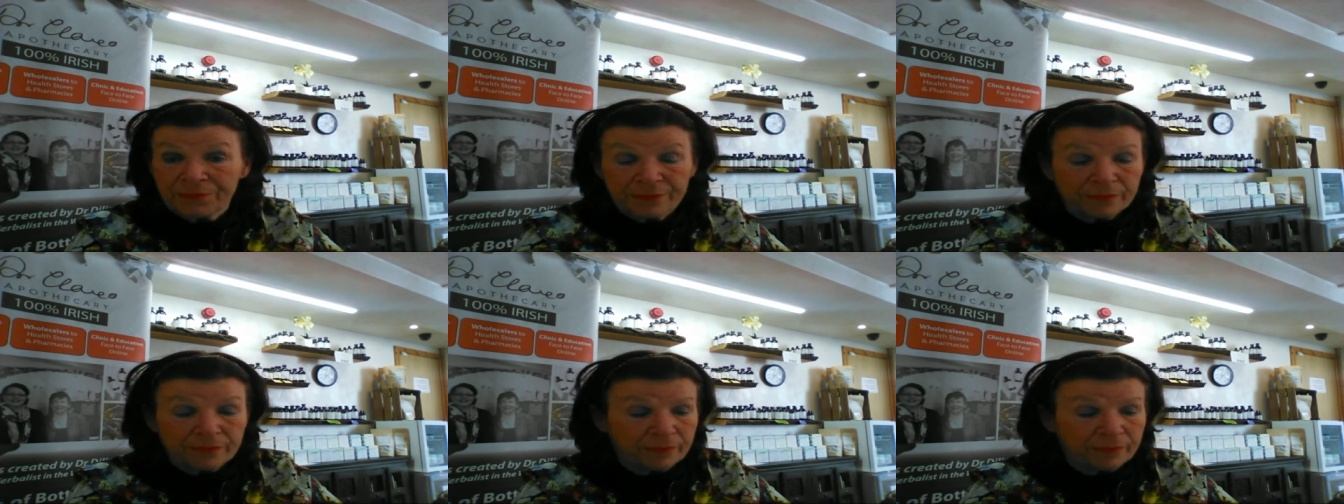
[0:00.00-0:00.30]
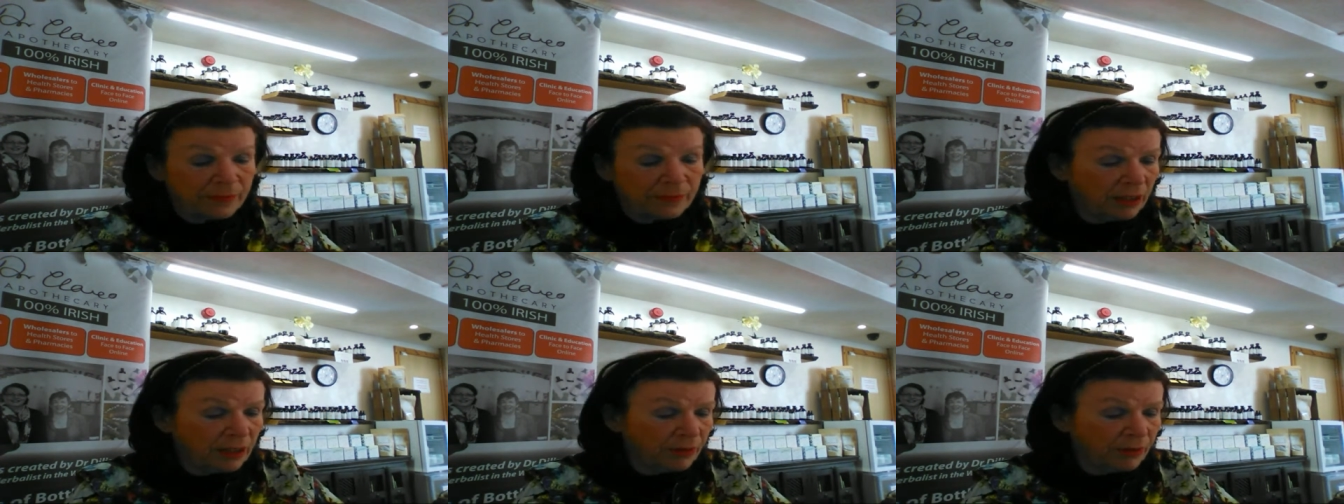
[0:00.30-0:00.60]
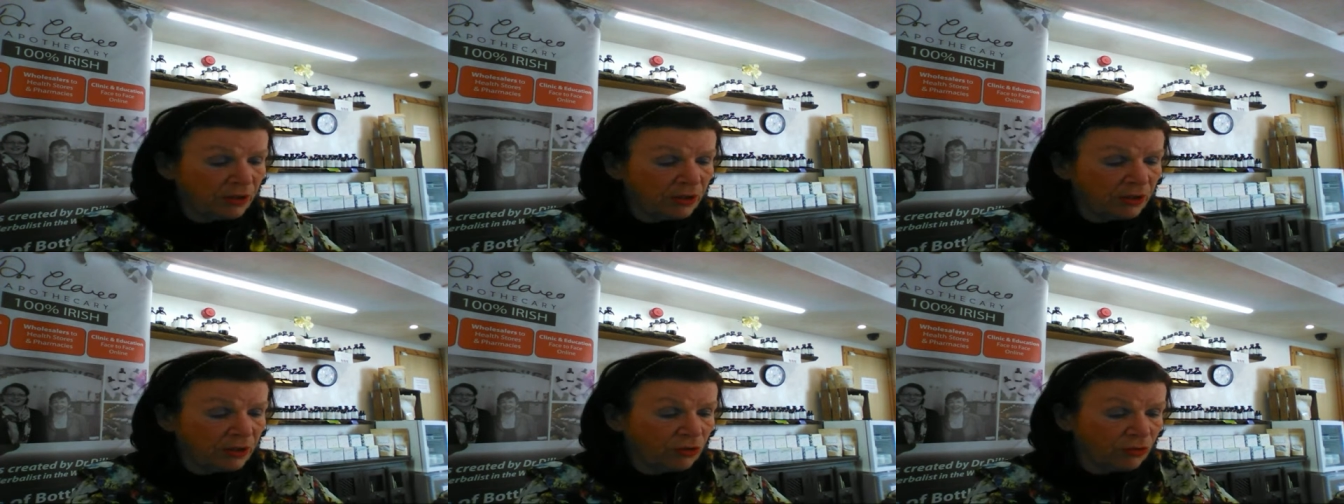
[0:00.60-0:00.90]
Anybody who
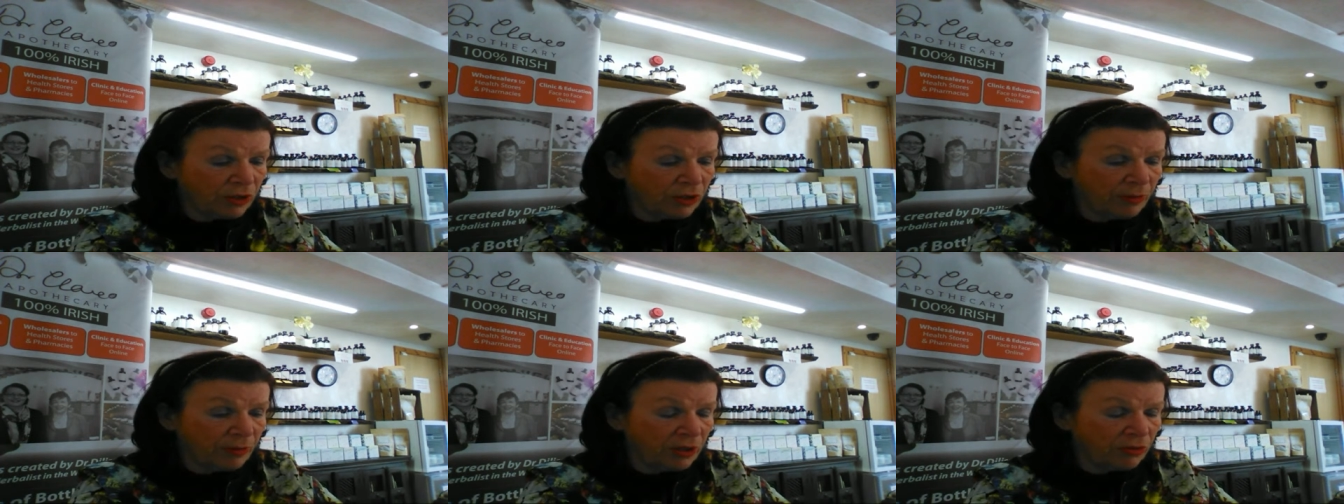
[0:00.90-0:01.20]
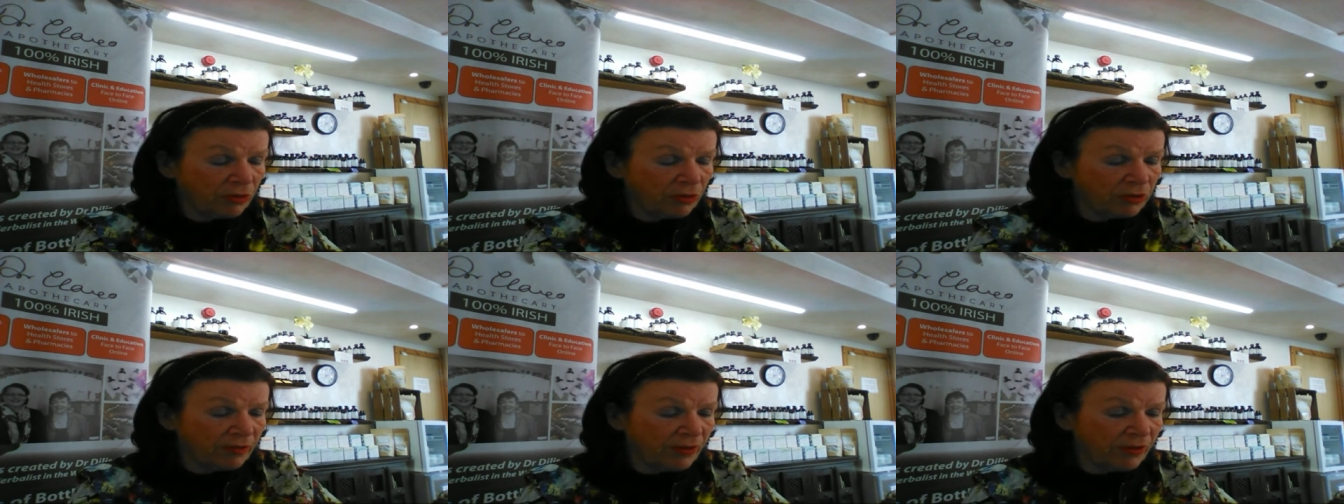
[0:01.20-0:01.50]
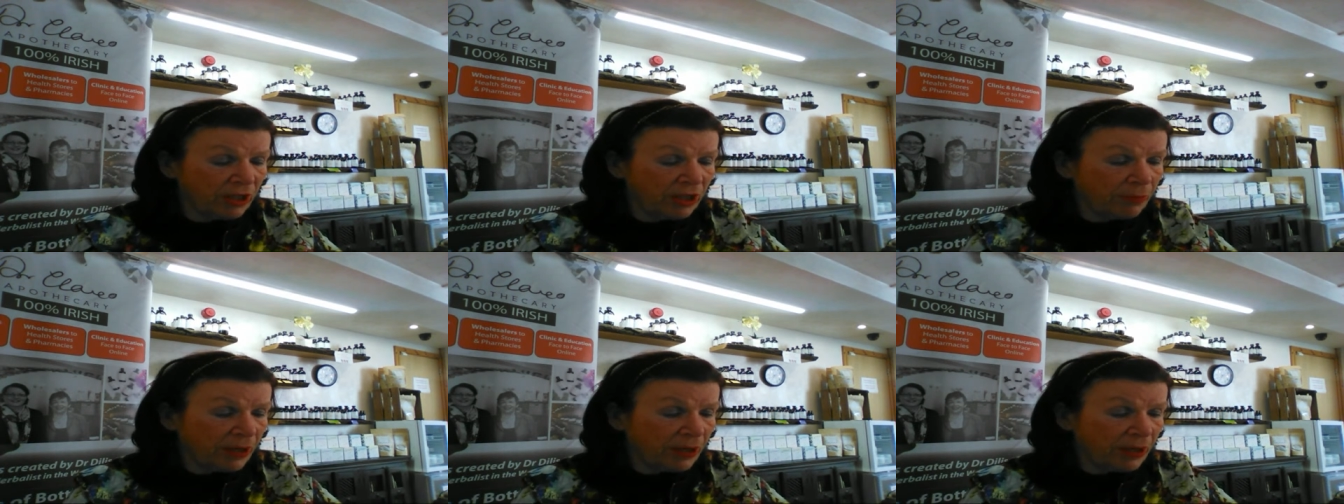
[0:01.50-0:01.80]
knows me knows I'm very
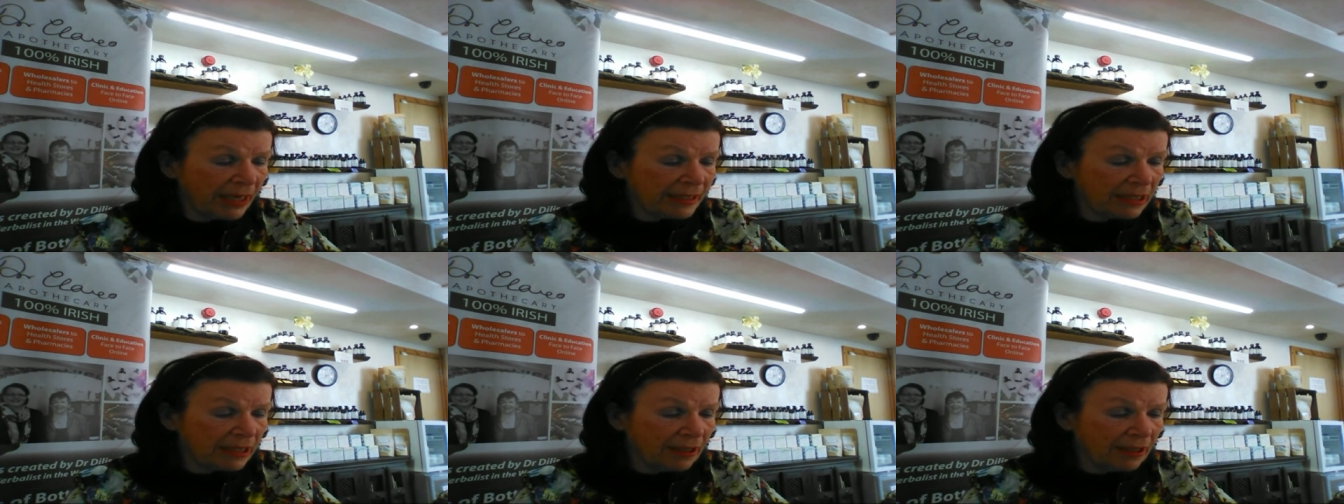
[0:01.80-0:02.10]
practical.